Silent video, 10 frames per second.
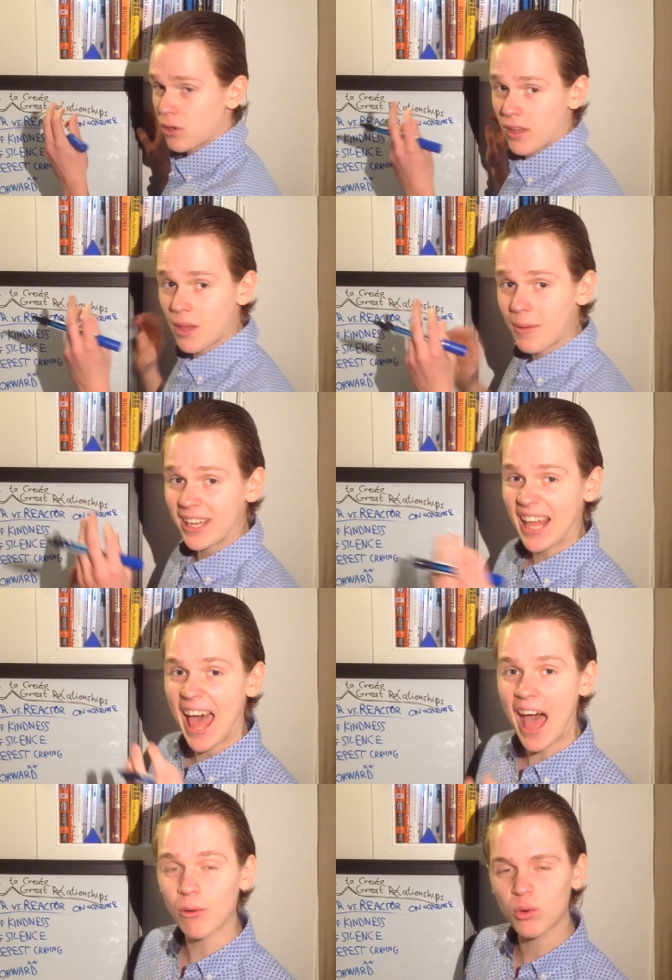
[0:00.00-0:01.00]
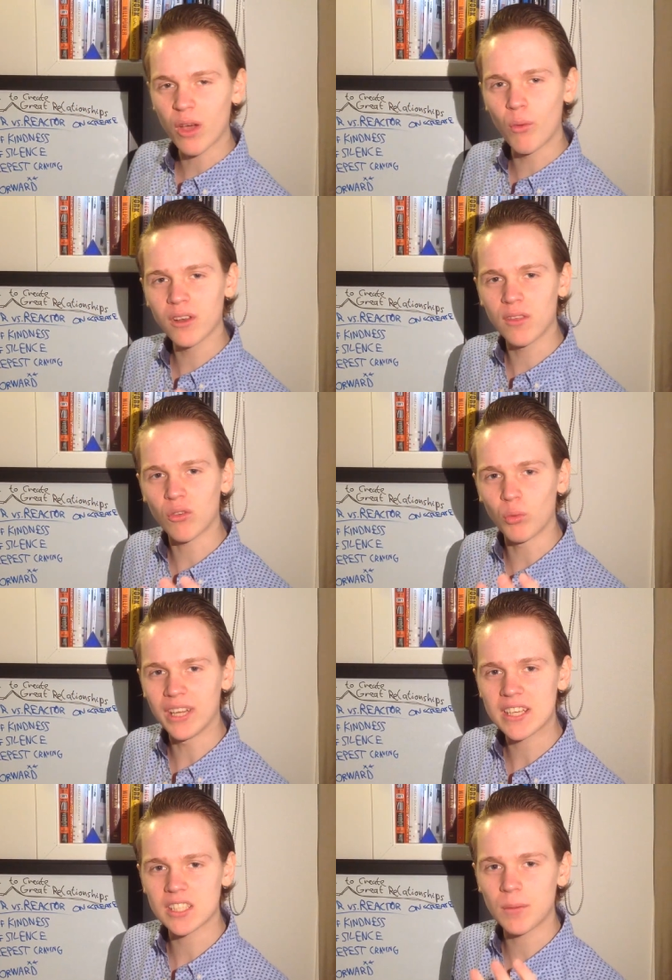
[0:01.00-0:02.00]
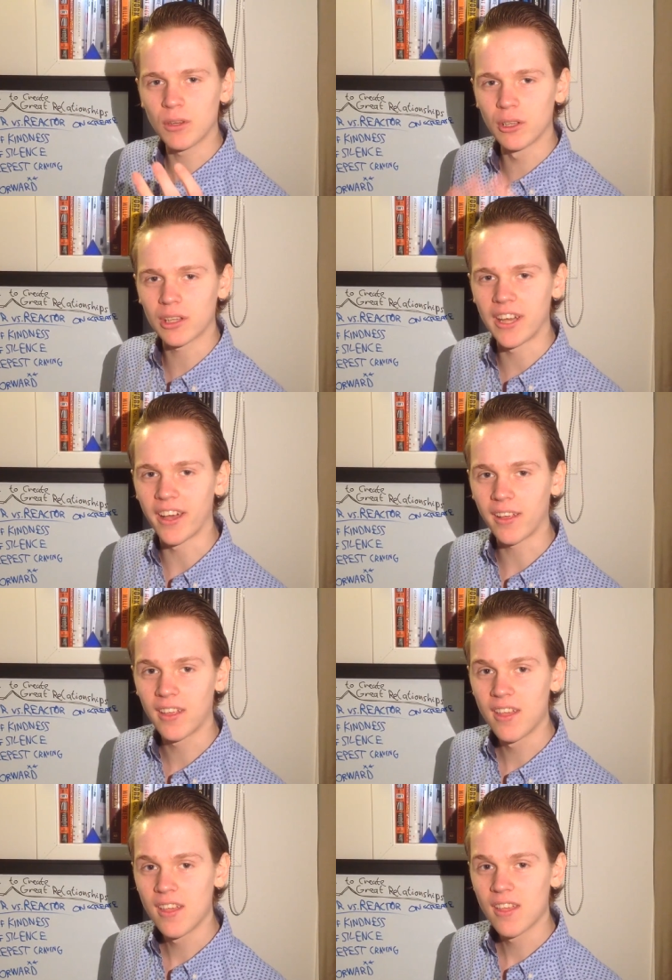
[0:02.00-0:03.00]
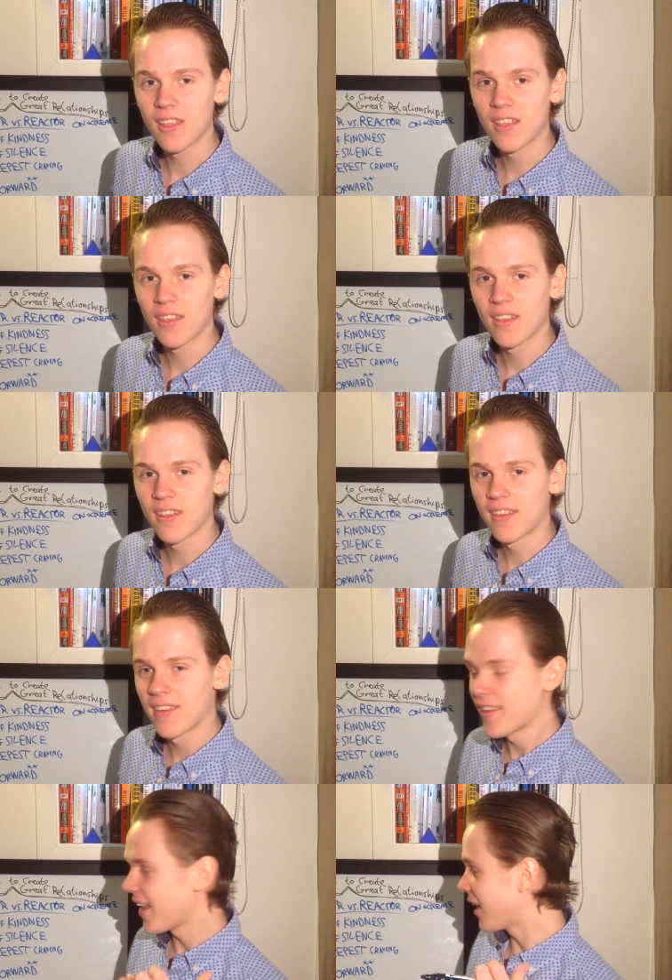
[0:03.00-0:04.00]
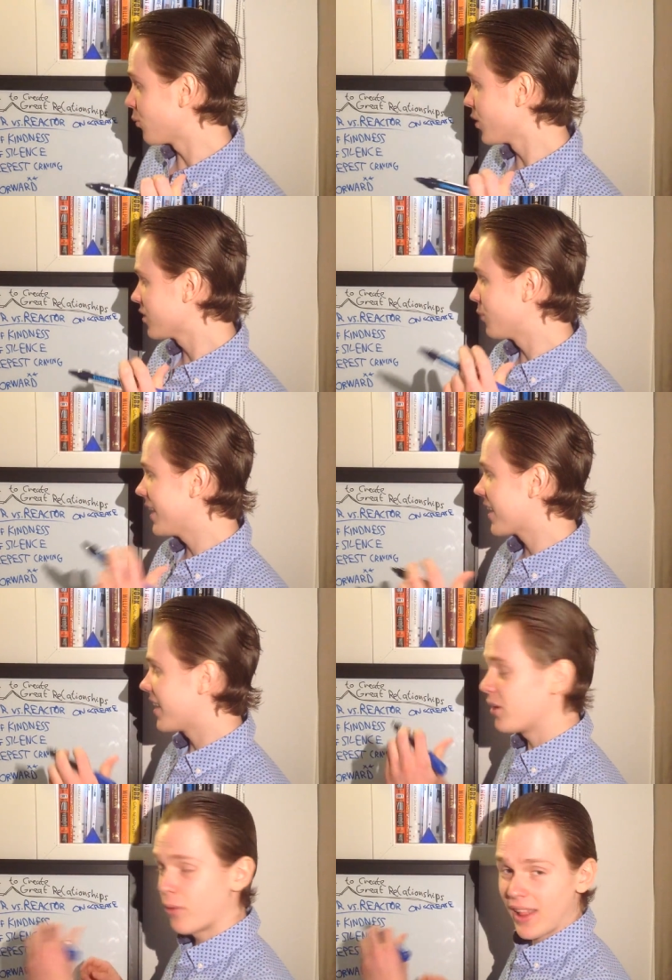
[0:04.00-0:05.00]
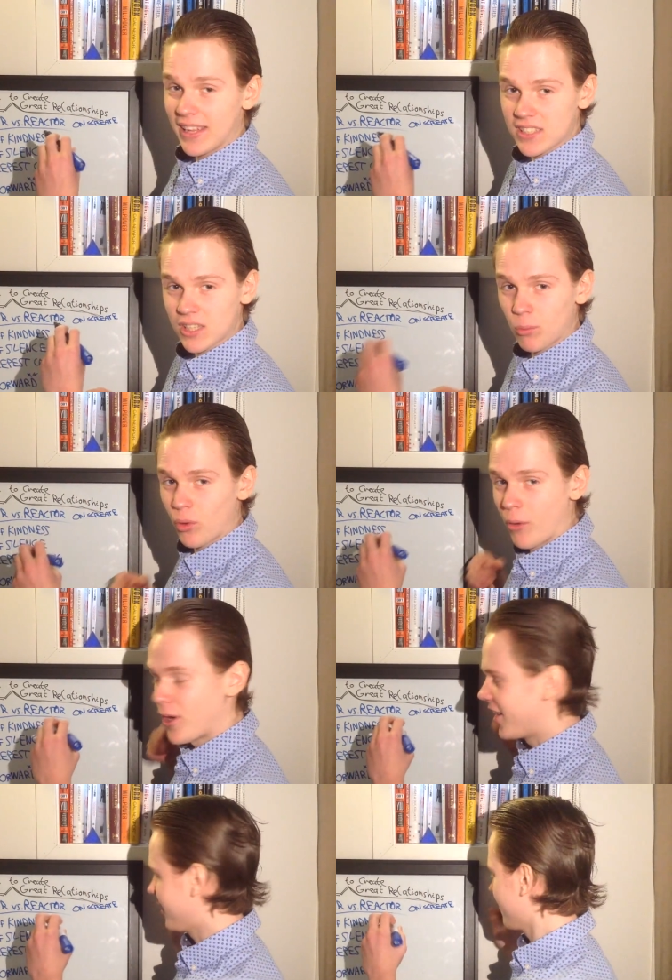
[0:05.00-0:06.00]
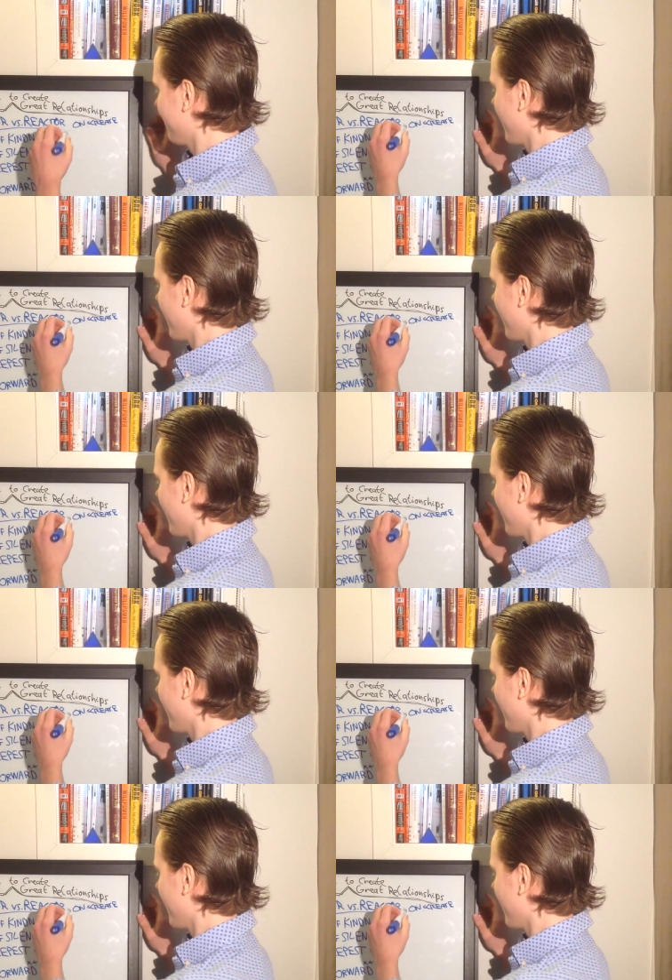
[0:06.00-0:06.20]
to think about how do I want this relationship to look like? And what kind of relationship do I want?